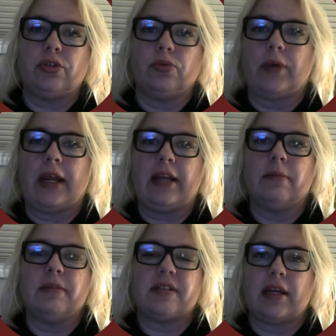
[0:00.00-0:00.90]
do
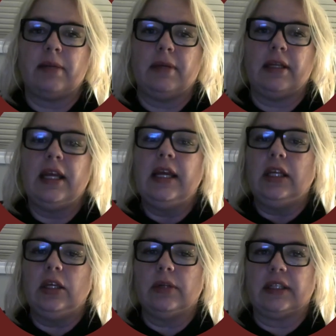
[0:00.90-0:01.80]
random assignment,
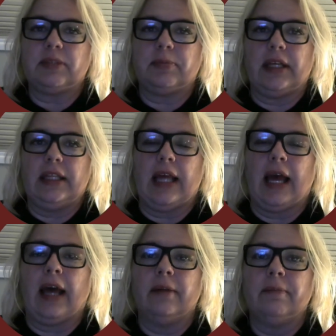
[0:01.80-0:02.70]
you would explain
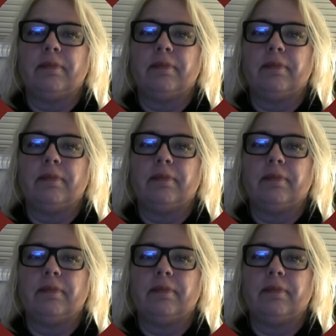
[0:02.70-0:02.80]
that.